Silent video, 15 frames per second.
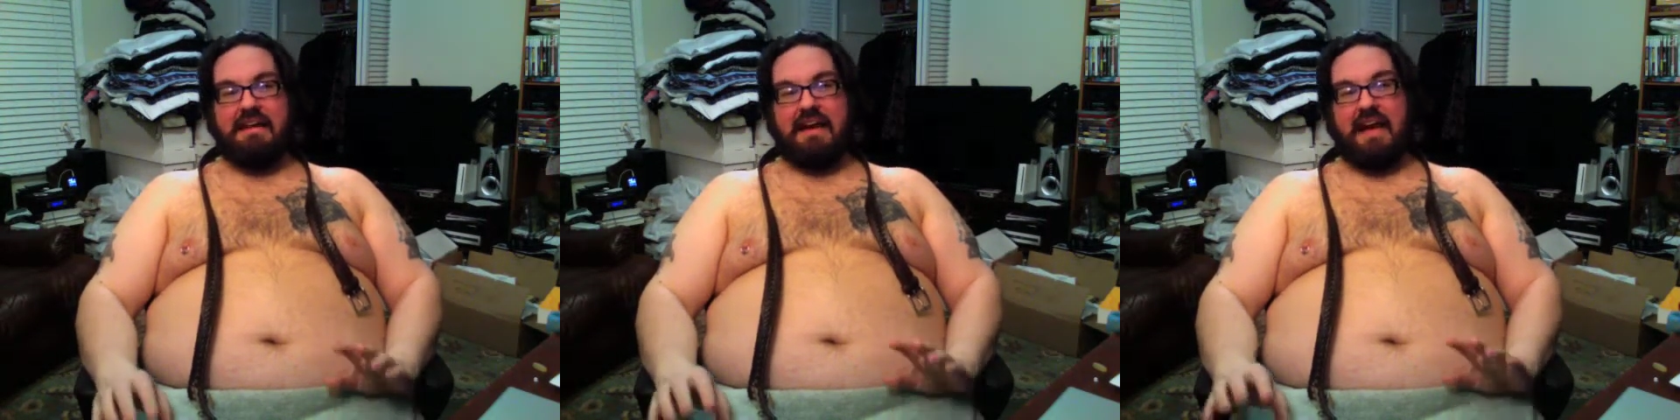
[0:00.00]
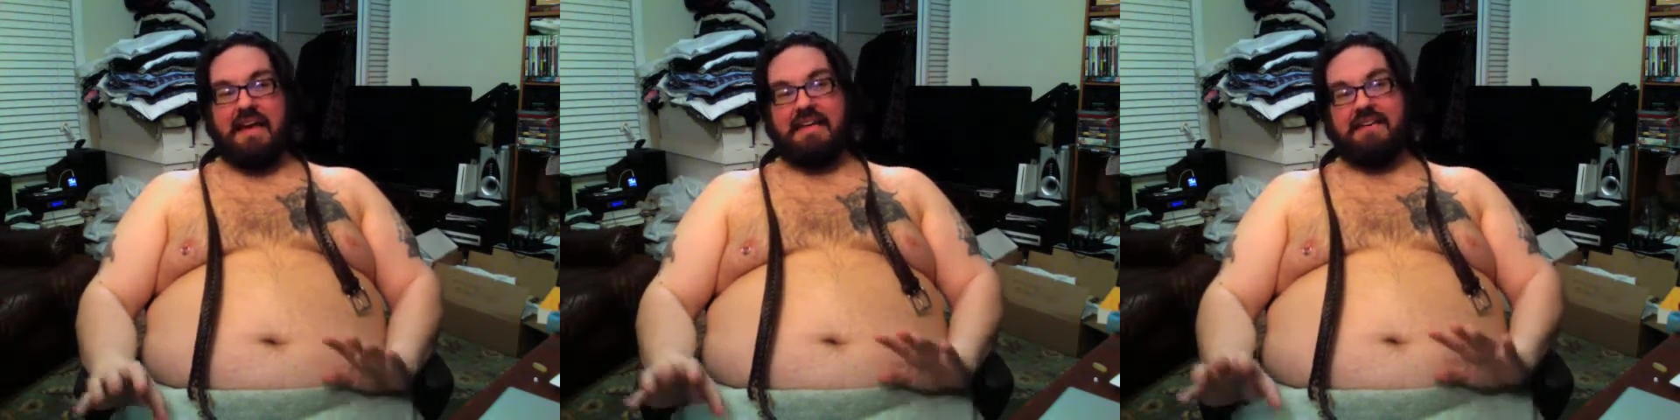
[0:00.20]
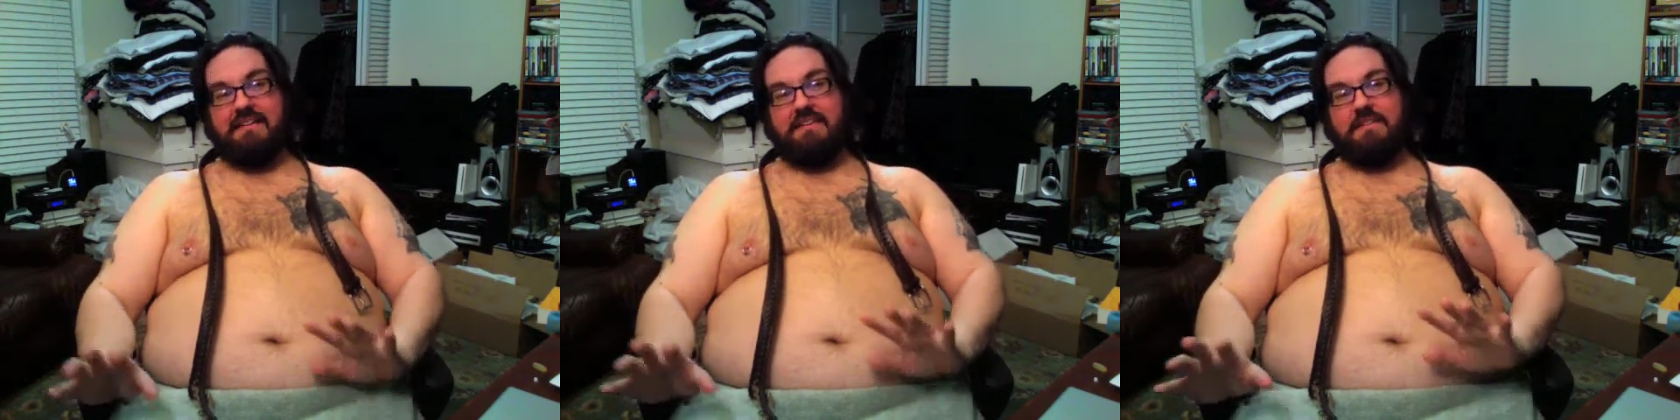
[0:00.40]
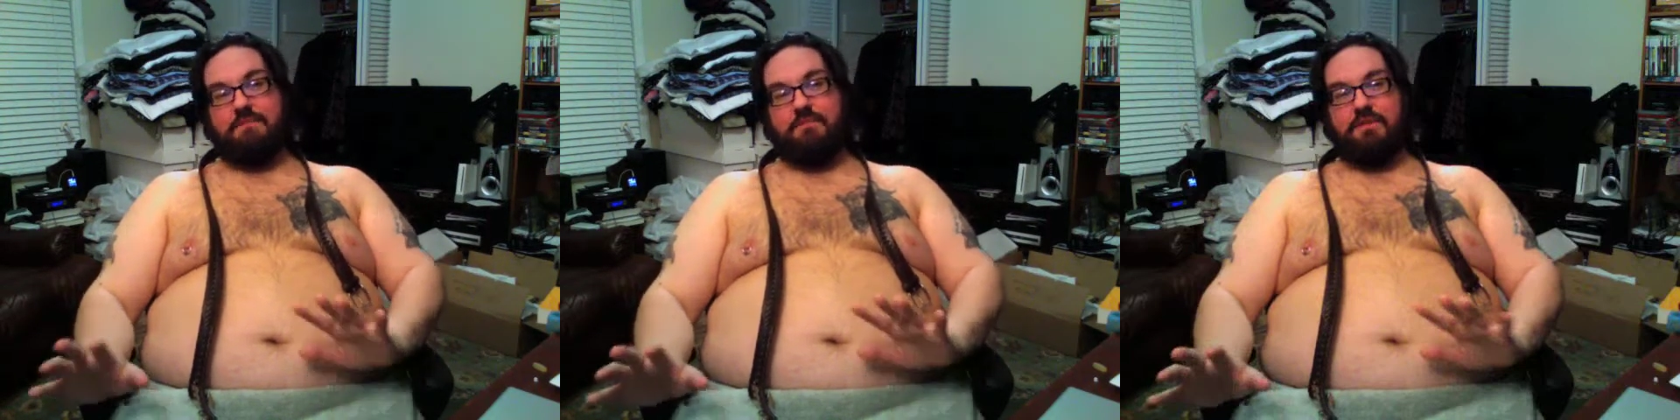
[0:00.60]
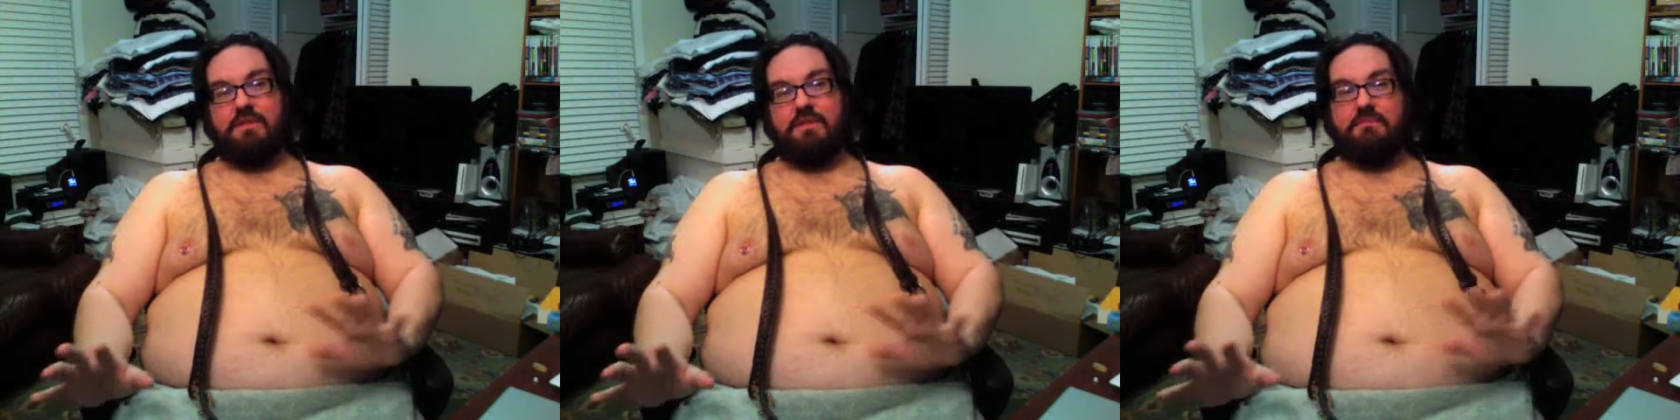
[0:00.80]
I can at
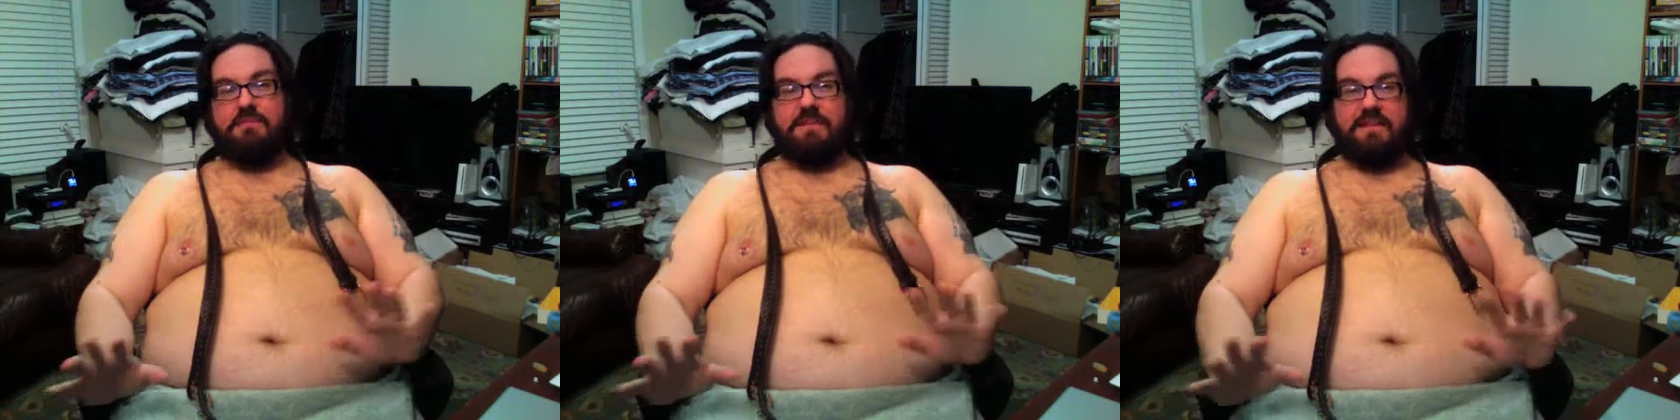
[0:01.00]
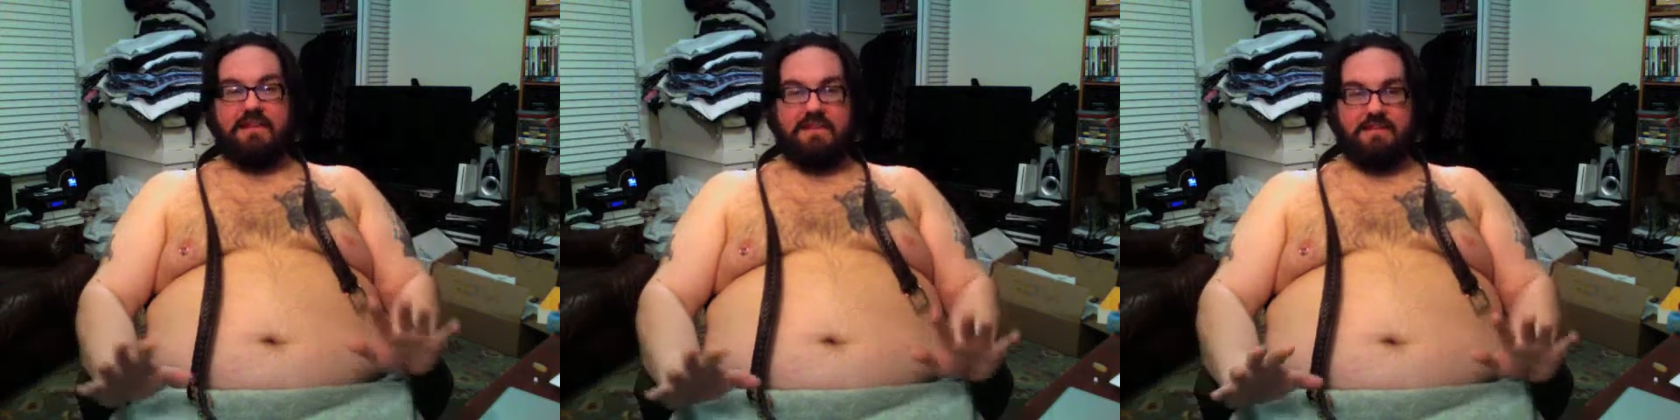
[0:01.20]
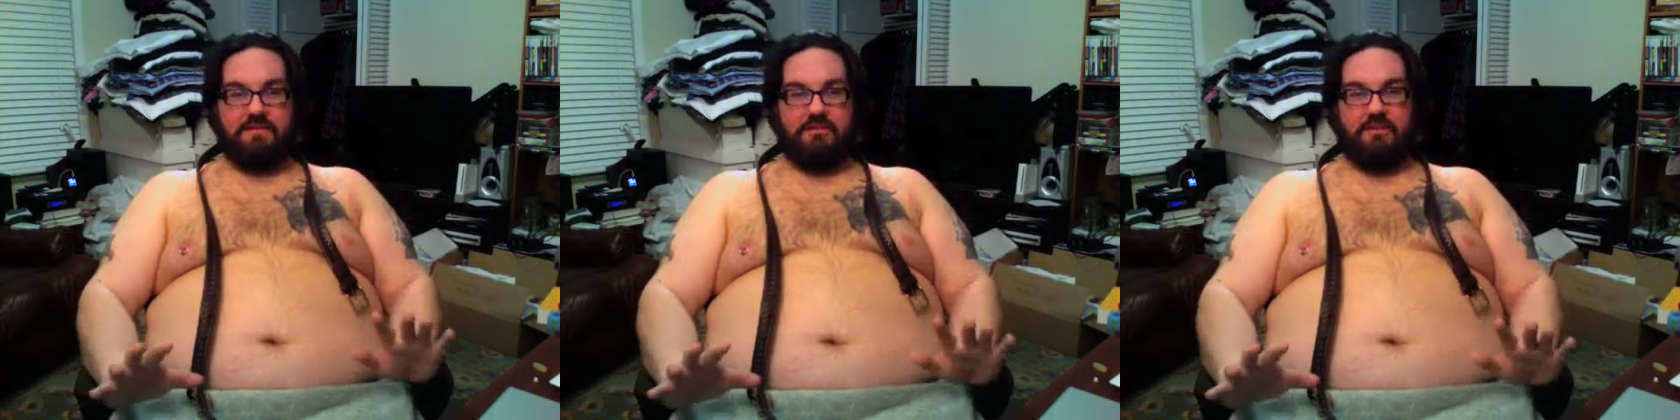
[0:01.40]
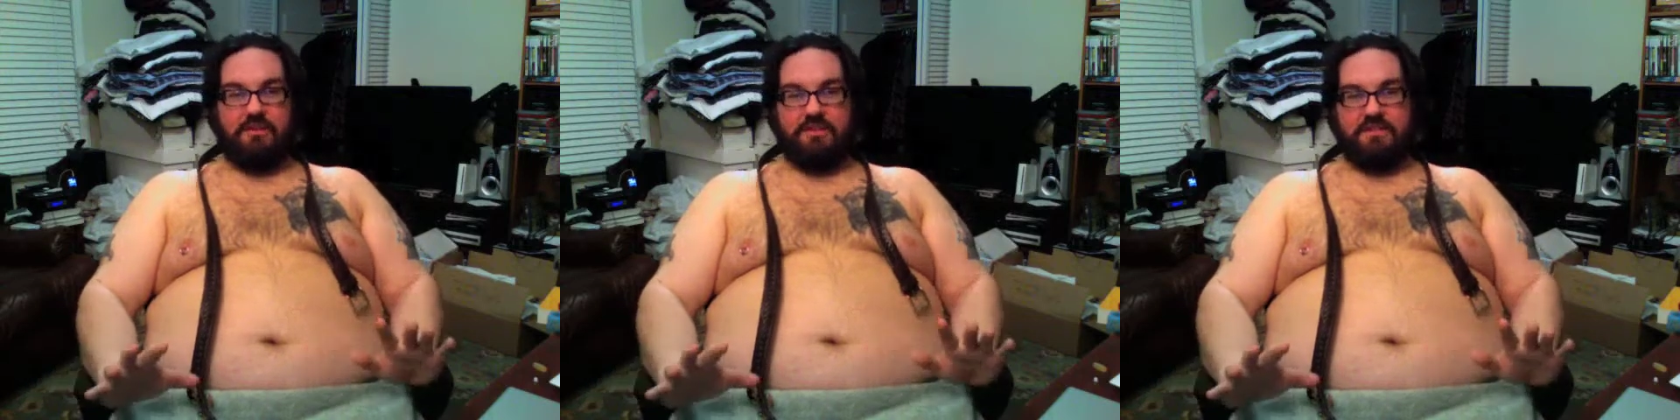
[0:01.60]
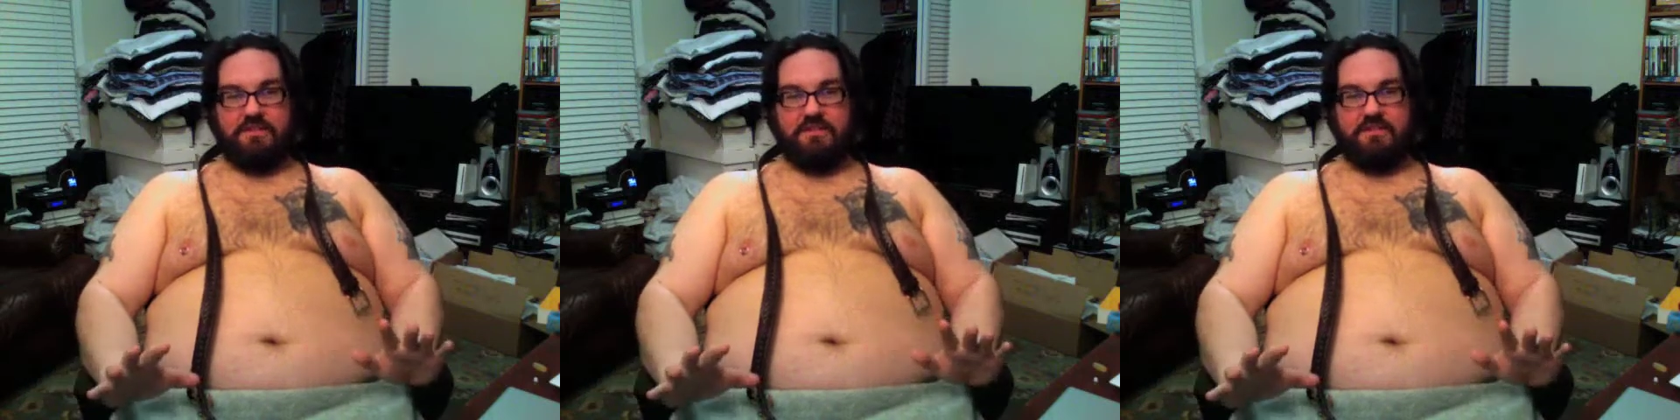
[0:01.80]
least put them in his
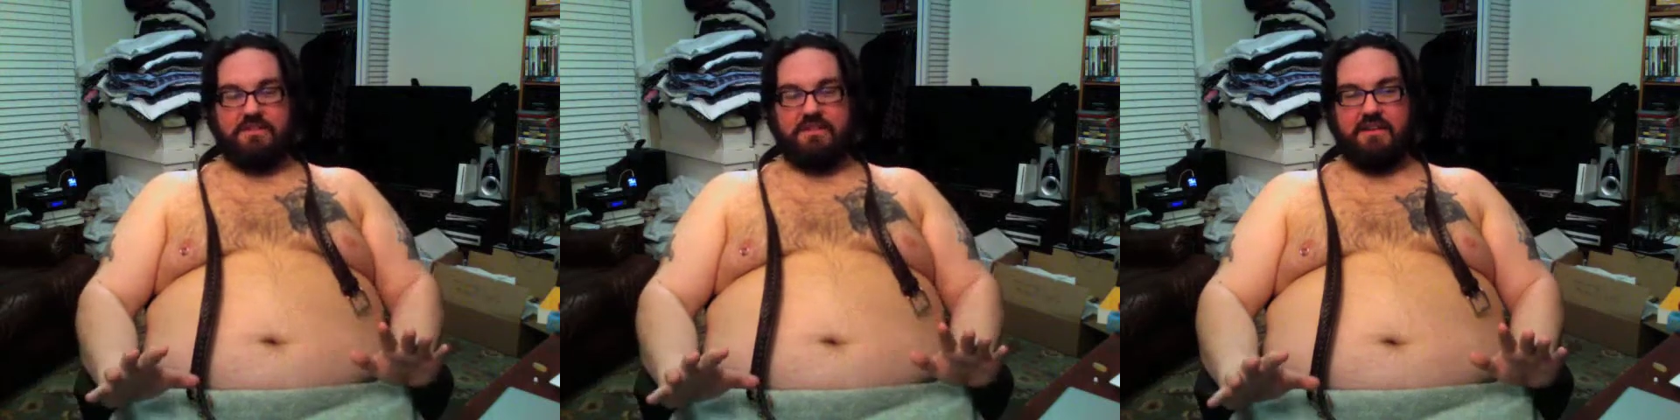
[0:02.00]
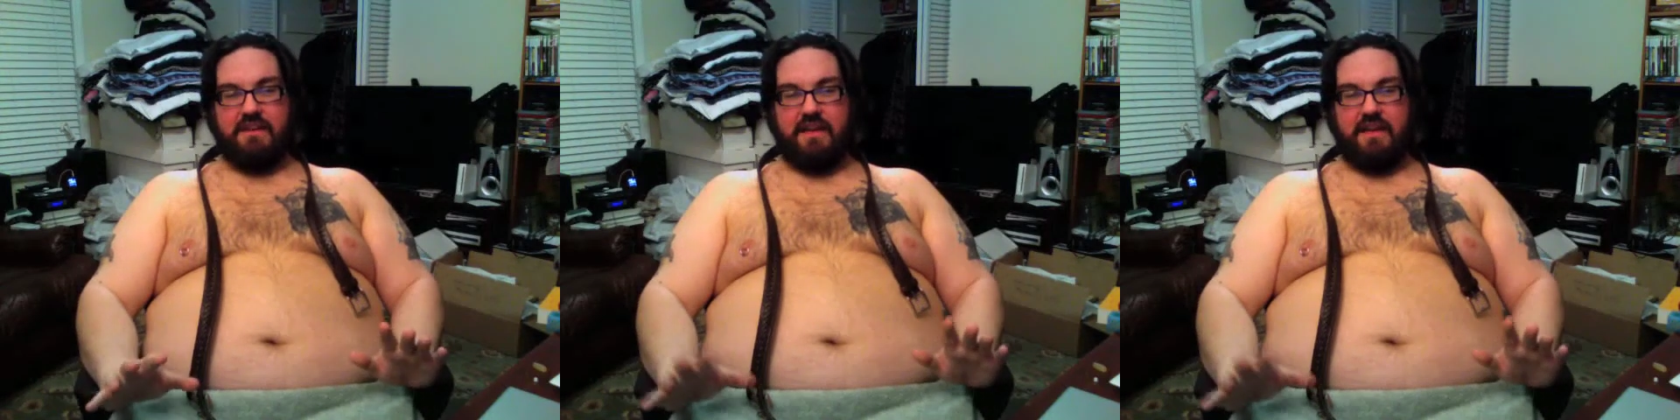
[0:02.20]
closet,